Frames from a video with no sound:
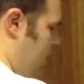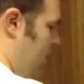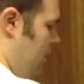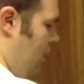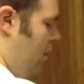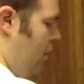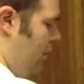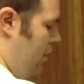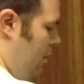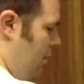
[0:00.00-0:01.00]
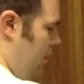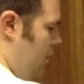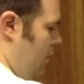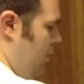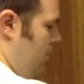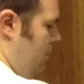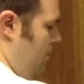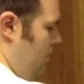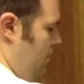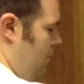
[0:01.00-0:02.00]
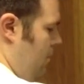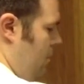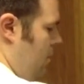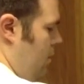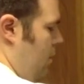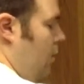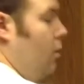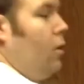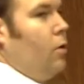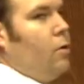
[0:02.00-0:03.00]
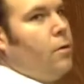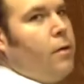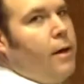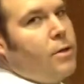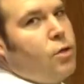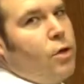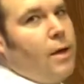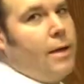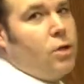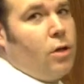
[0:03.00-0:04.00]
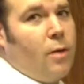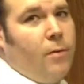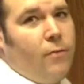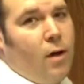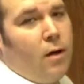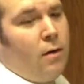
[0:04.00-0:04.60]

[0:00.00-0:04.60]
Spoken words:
thing isn't clogging at all. That's awesome. Oh, the next 30 days are going to be fun.